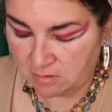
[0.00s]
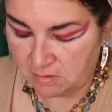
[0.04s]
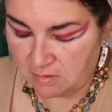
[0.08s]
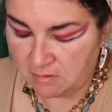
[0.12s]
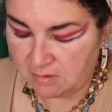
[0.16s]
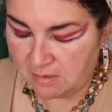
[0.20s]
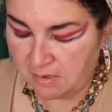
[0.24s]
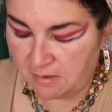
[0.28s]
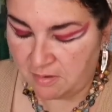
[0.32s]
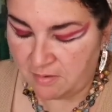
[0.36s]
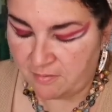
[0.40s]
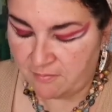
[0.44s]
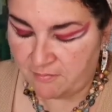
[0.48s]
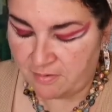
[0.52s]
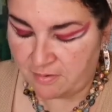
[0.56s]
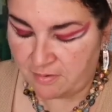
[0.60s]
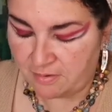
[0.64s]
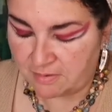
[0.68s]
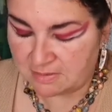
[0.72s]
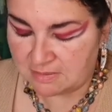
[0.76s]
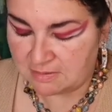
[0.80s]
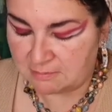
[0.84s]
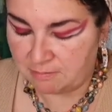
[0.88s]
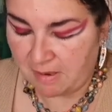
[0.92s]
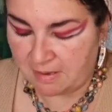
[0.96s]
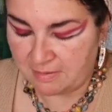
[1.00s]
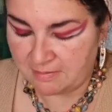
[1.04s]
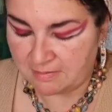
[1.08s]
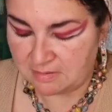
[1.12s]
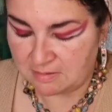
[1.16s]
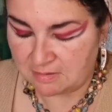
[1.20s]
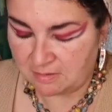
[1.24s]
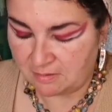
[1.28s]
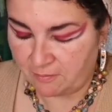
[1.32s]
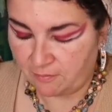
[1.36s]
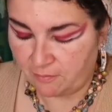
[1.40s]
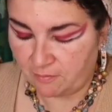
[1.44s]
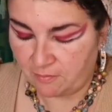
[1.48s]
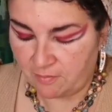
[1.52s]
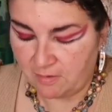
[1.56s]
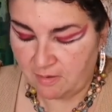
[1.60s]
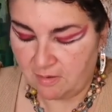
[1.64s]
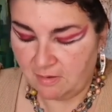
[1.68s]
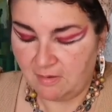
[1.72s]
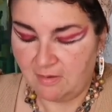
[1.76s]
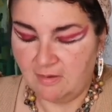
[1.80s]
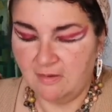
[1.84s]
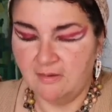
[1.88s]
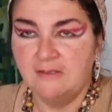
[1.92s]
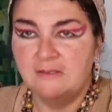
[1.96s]
very expensive
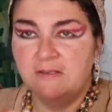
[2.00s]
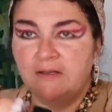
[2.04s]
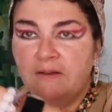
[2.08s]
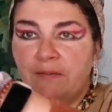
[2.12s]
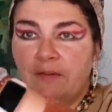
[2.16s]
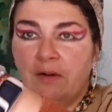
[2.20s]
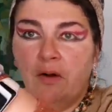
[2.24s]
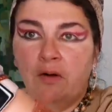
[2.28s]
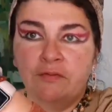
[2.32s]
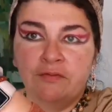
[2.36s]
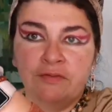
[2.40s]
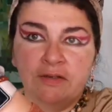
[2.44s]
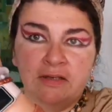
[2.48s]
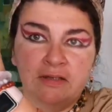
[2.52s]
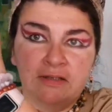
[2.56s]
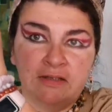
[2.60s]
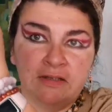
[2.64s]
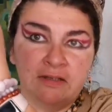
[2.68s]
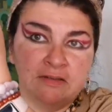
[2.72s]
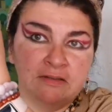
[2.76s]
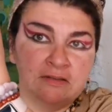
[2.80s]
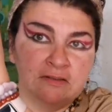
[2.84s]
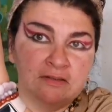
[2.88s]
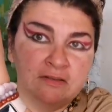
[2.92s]
on the lid.